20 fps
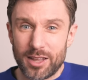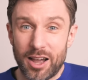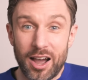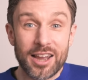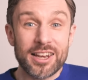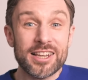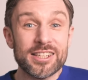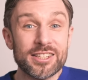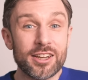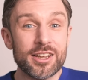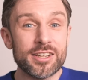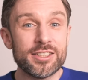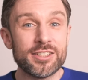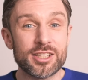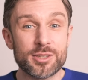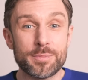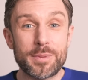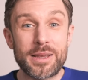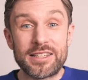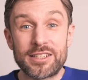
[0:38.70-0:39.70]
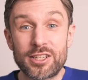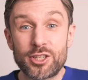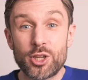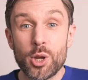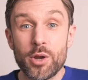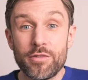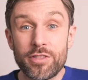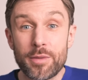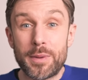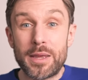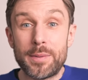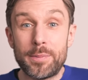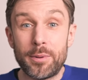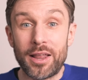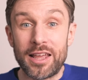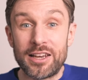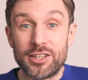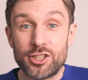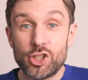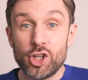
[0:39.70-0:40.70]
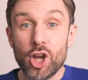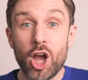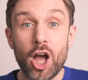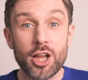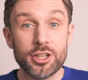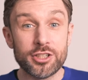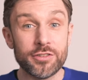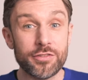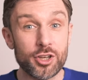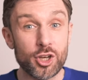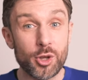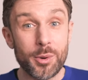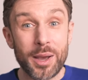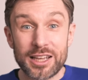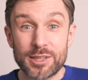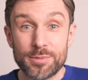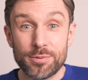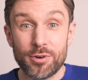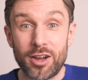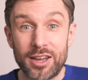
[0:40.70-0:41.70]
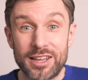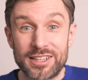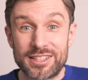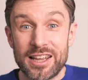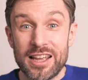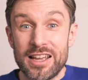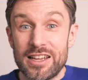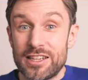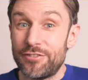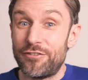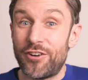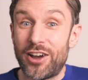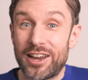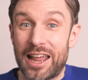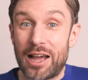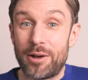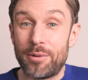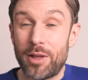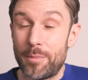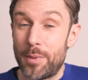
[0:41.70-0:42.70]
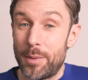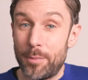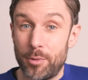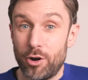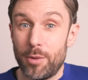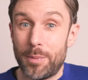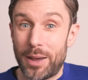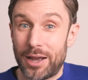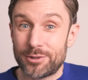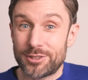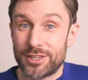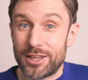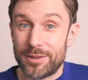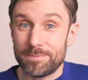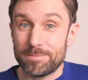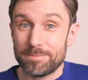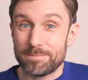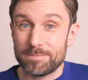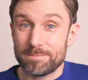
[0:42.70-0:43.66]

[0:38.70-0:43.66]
I decided to speak to two of the people in charge of the new XPRIZE to find out a bit more about it.